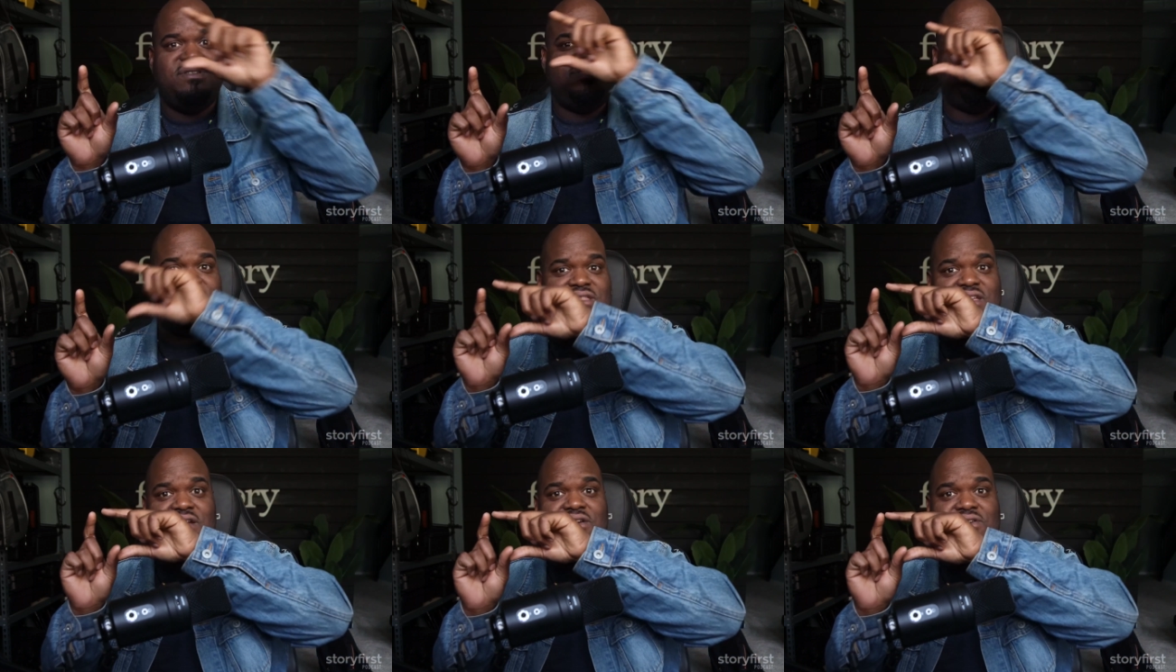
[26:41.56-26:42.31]
to
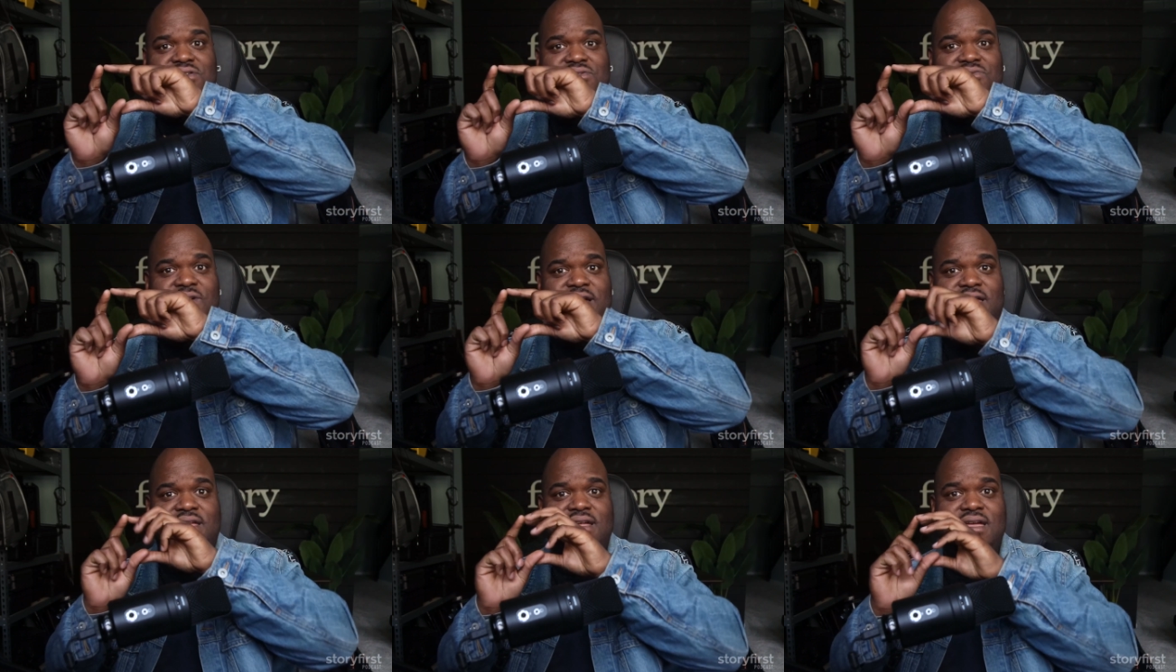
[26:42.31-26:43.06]
there, right?
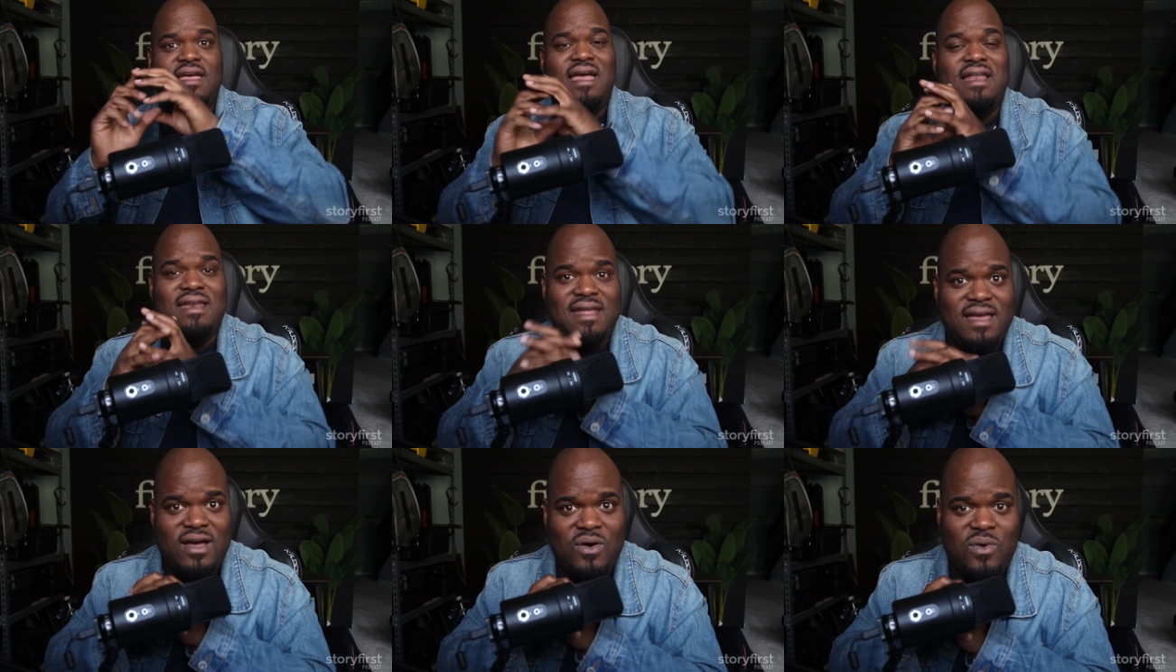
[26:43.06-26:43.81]
And
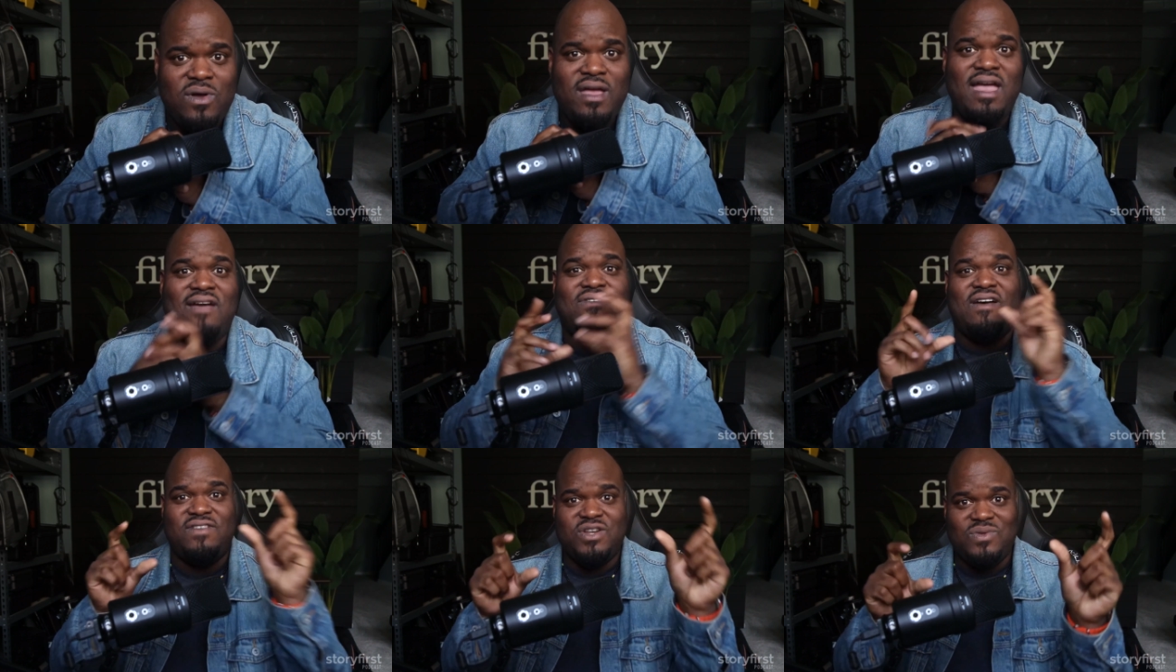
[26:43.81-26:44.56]
now if I
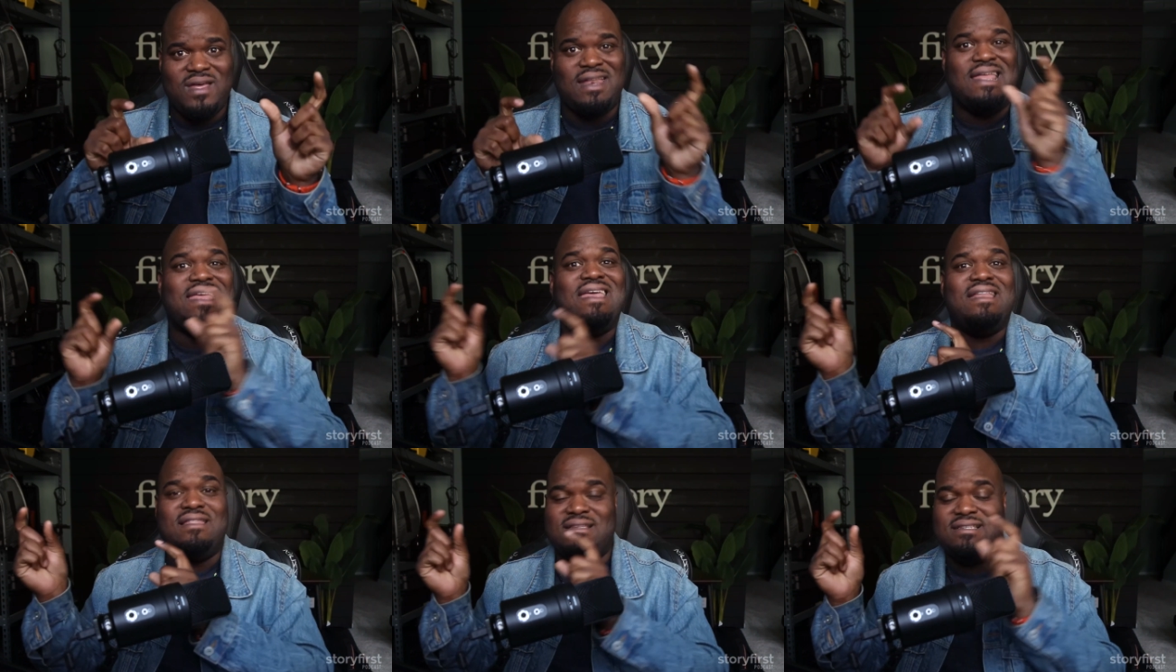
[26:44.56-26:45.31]
have to do that
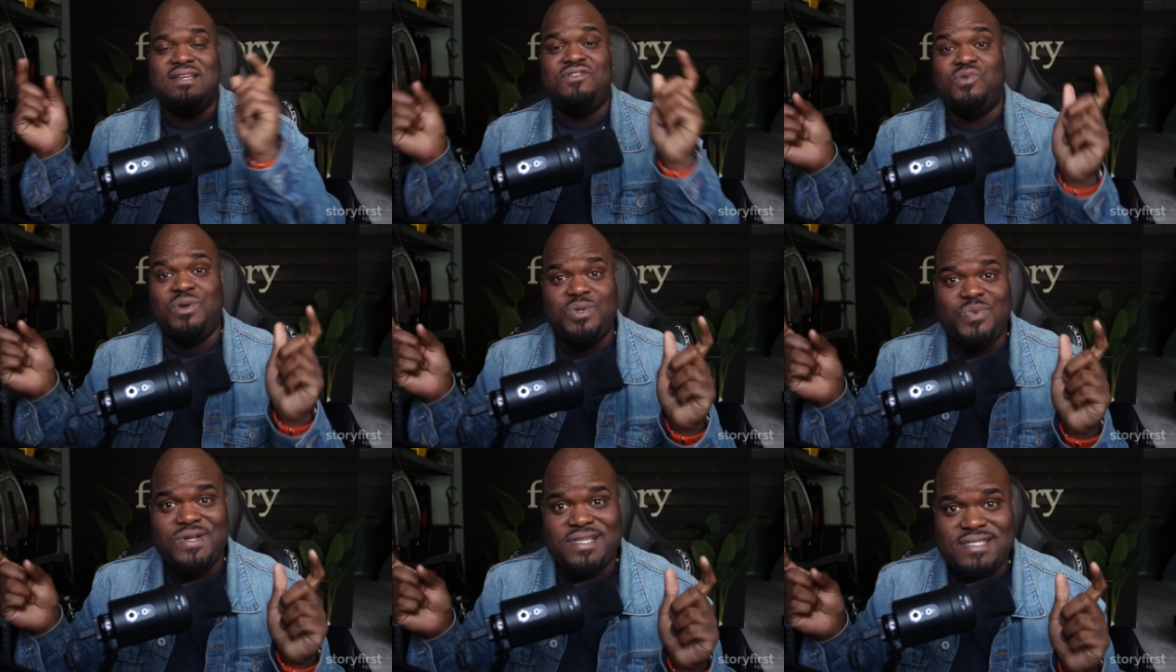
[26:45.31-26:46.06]
again, let's say
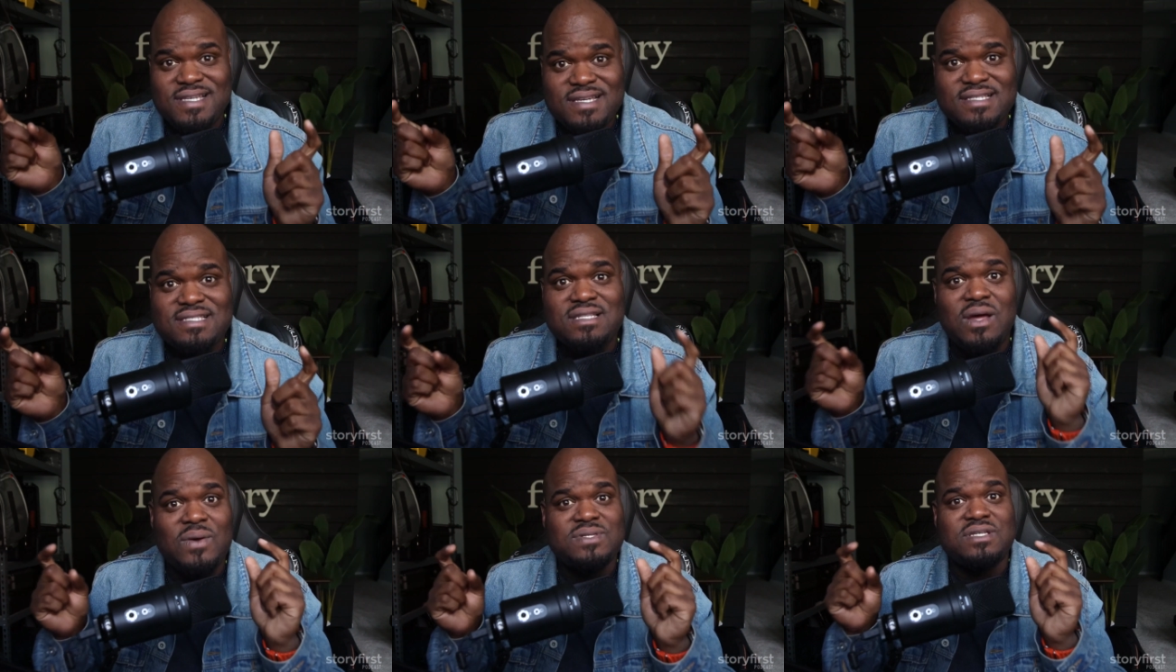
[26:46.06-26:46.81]
2026,
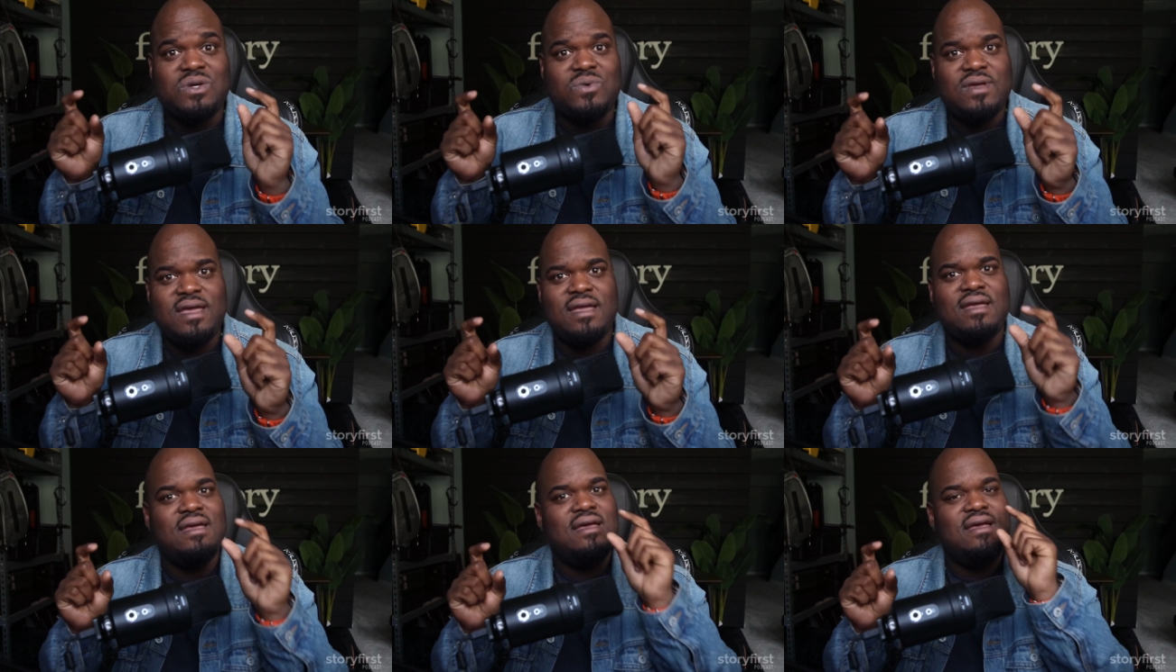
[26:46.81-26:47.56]
now I say, okay,
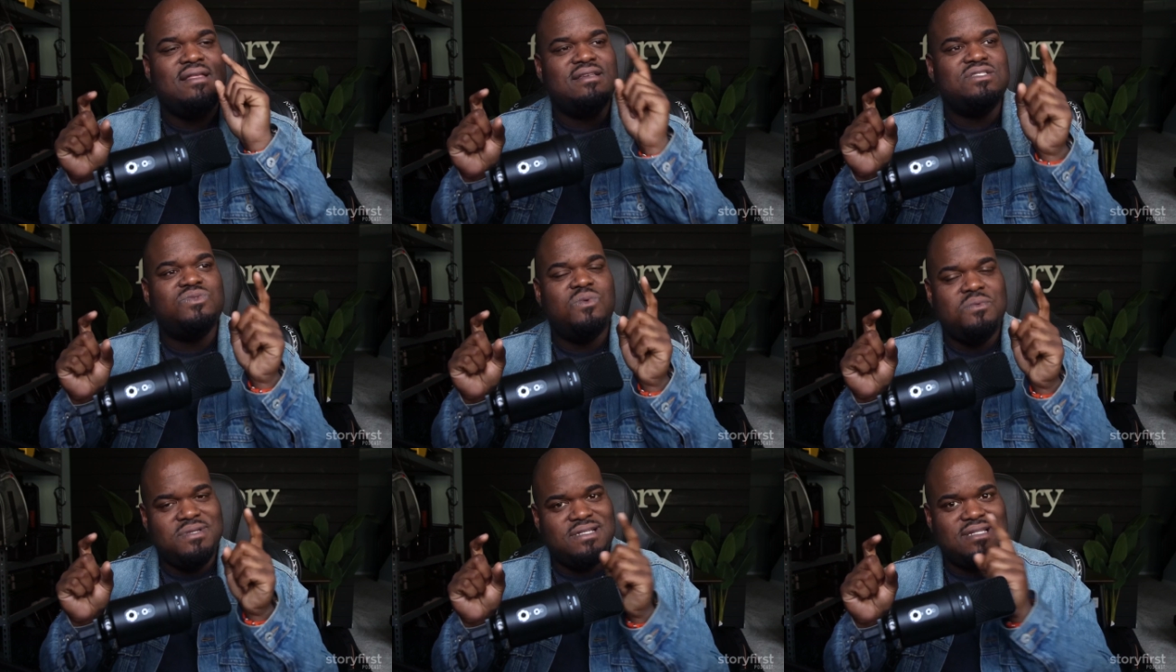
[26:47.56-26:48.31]
this is what we
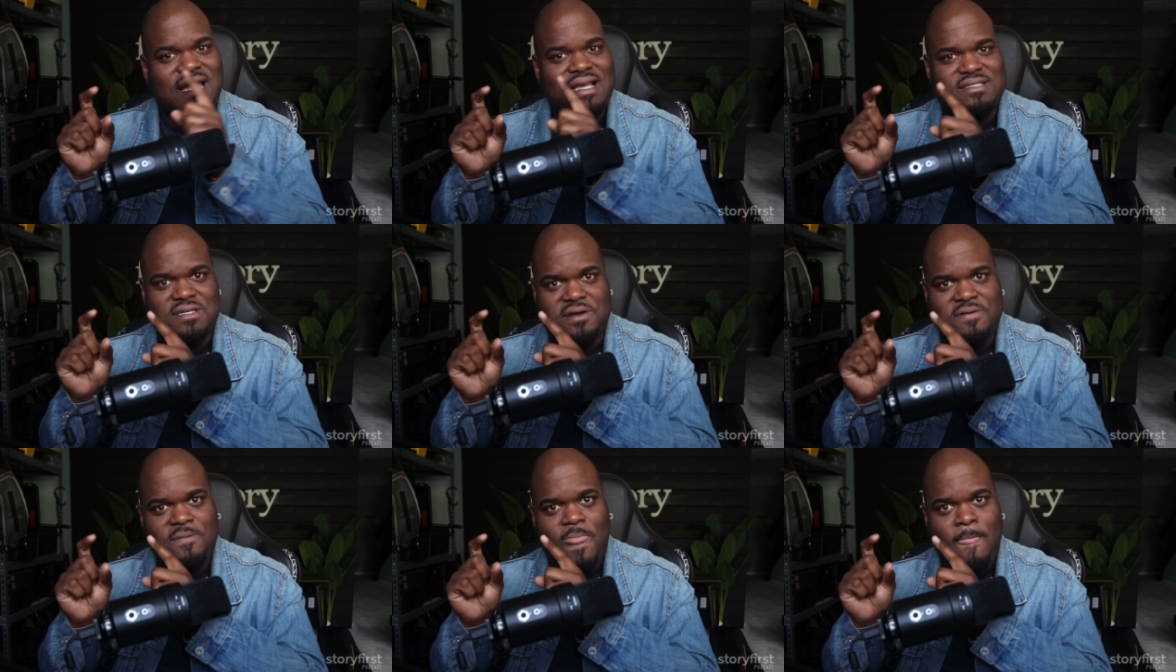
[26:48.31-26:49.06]
did last year
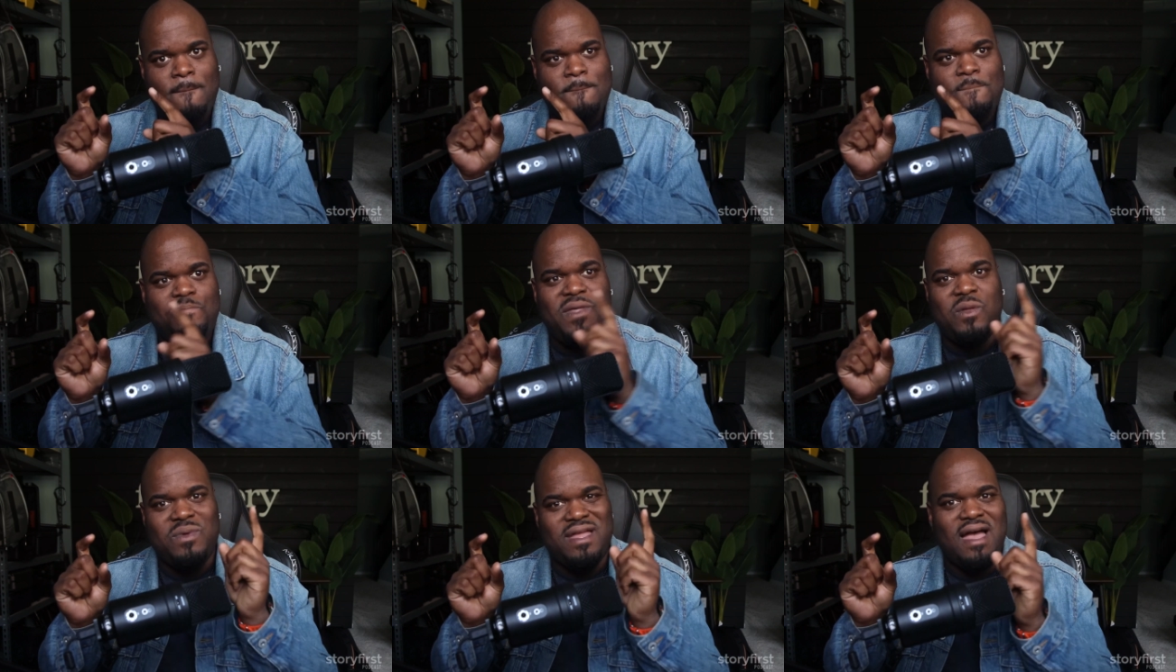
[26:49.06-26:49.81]
and
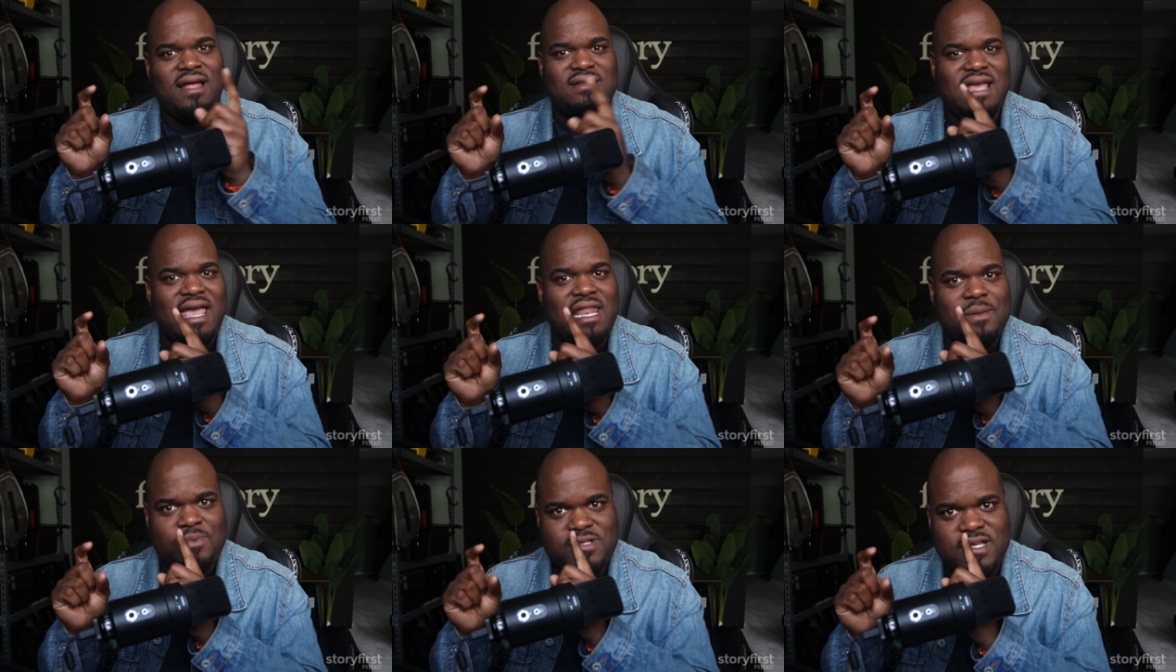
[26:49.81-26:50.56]
we got
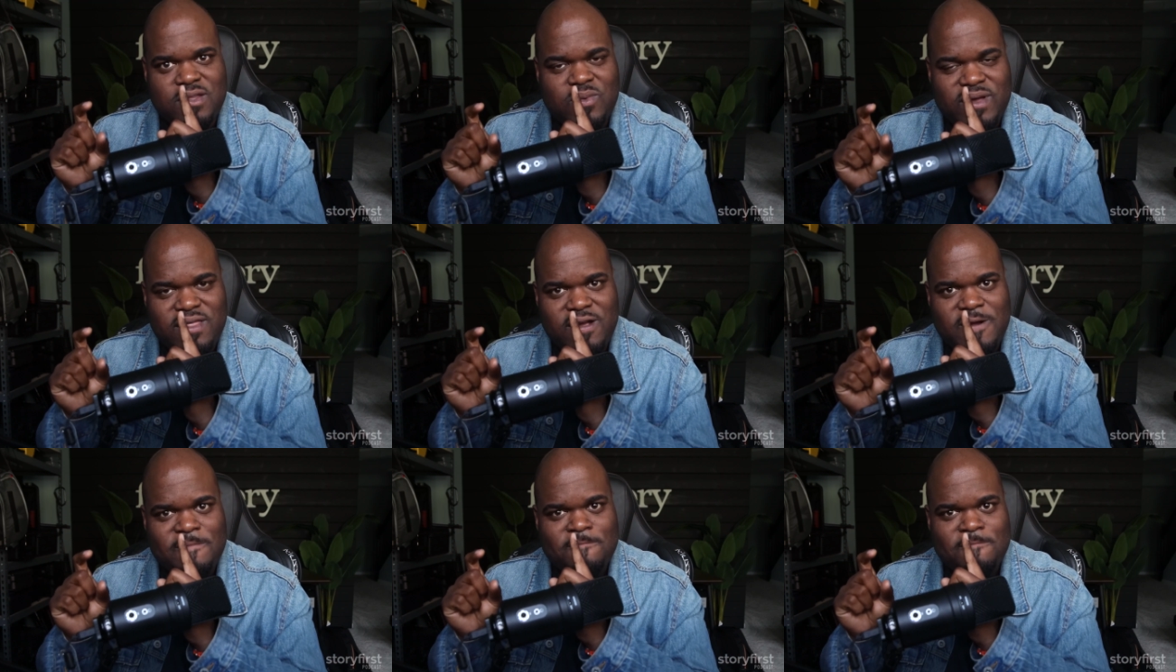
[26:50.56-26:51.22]
80% of the way there.